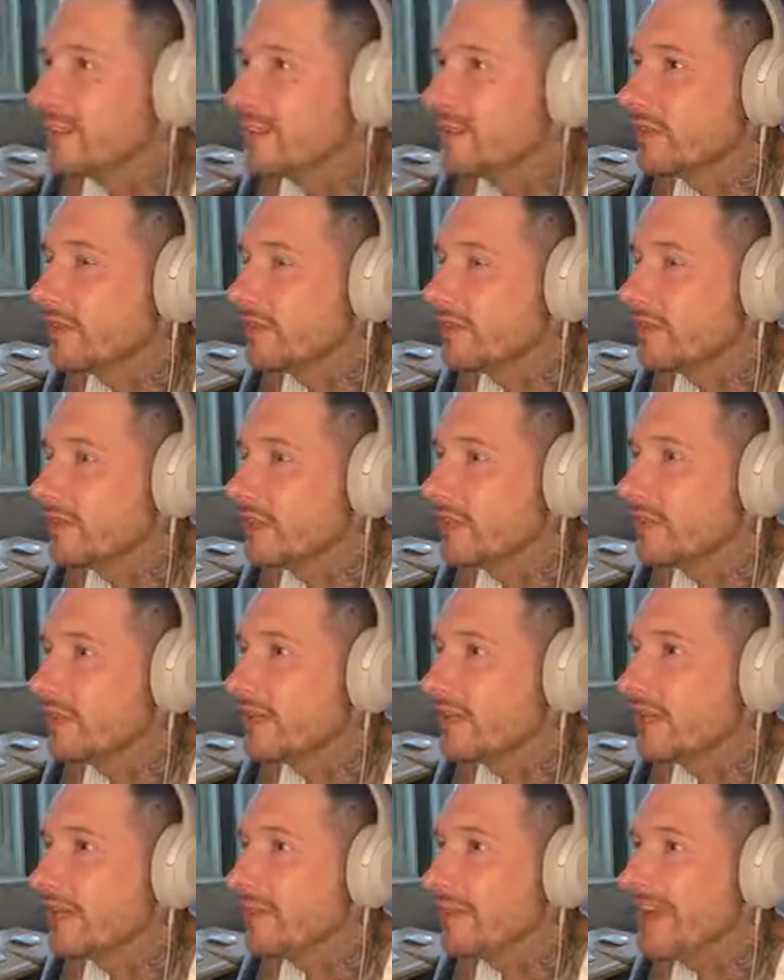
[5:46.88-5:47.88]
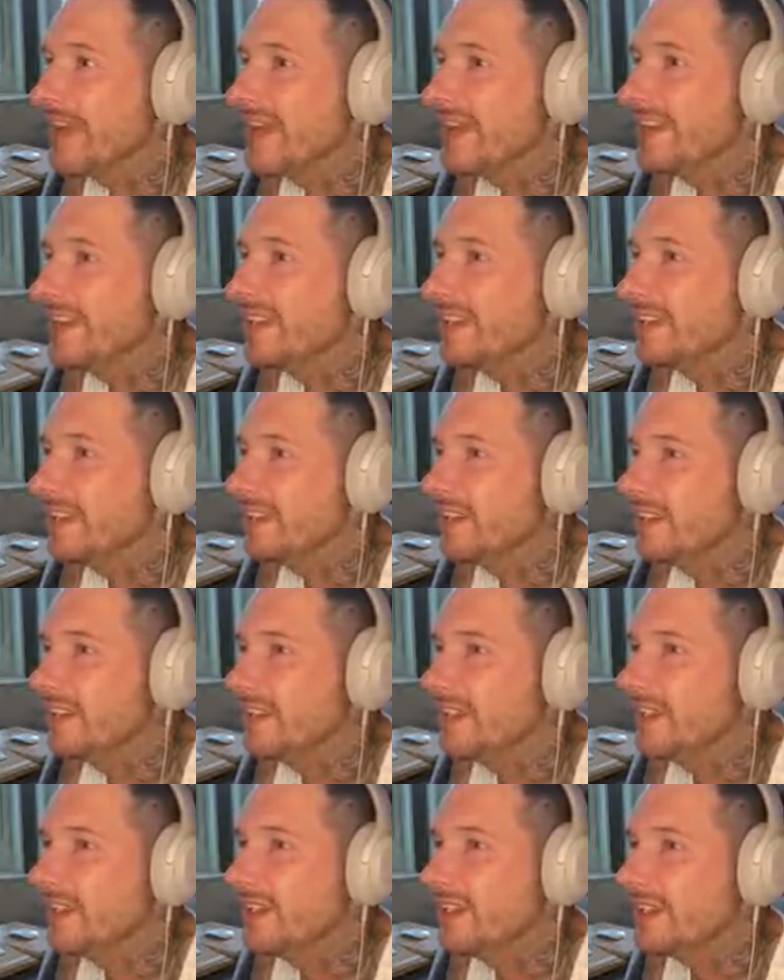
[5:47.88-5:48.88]
the stuff that I made.
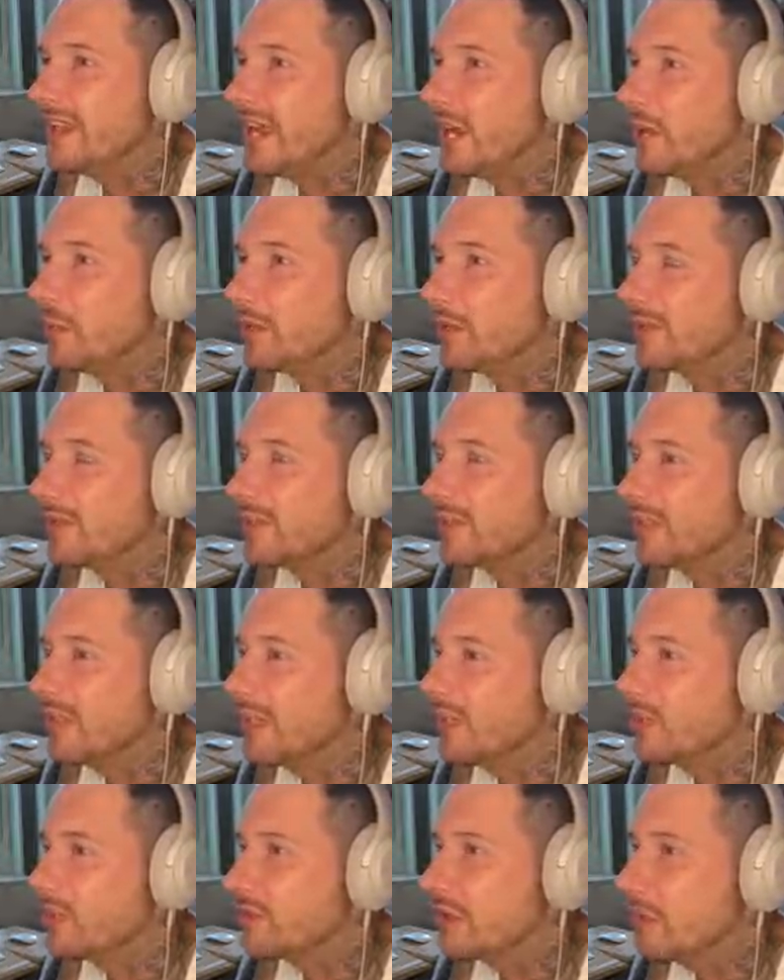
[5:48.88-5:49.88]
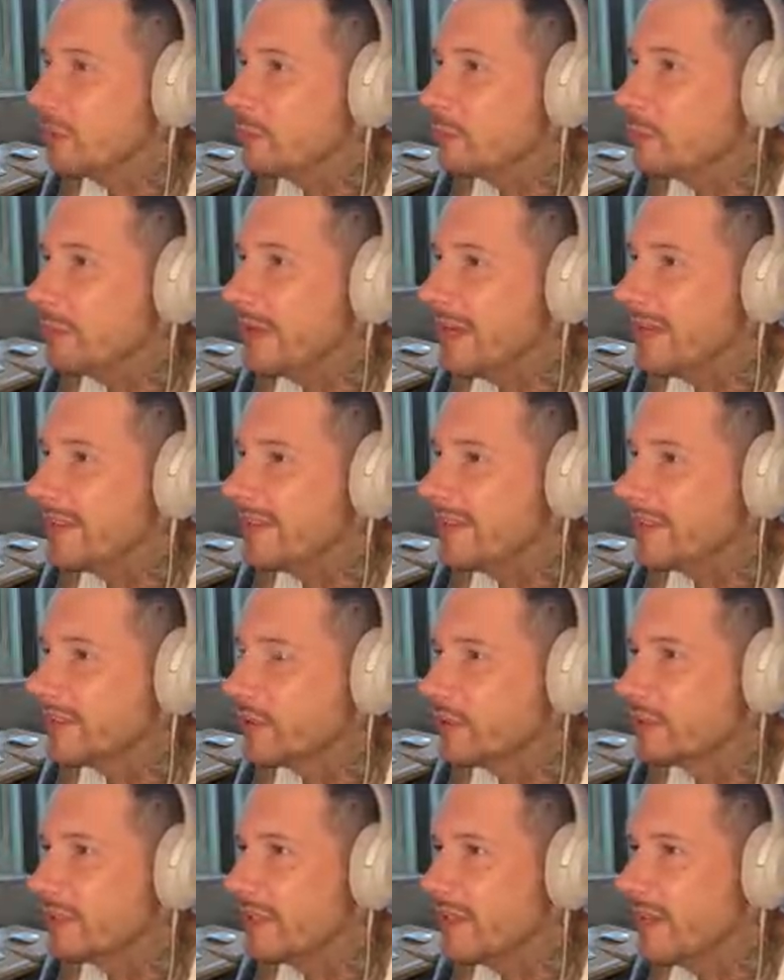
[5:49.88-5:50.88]
Emerald skyscraper base is
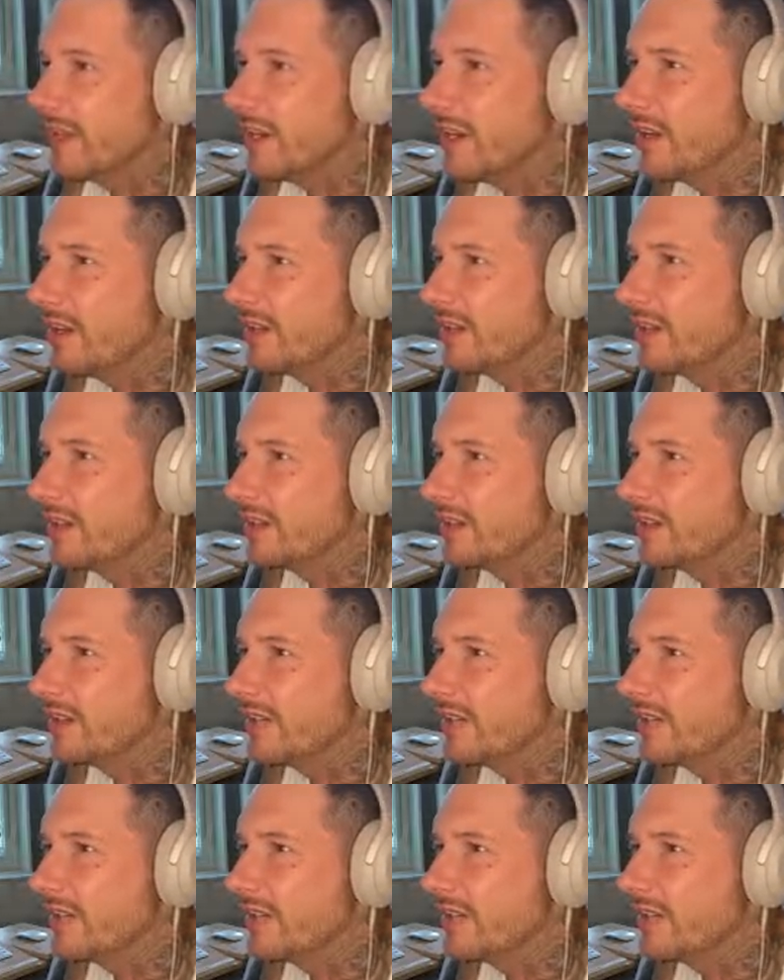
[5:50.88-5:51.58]
over there.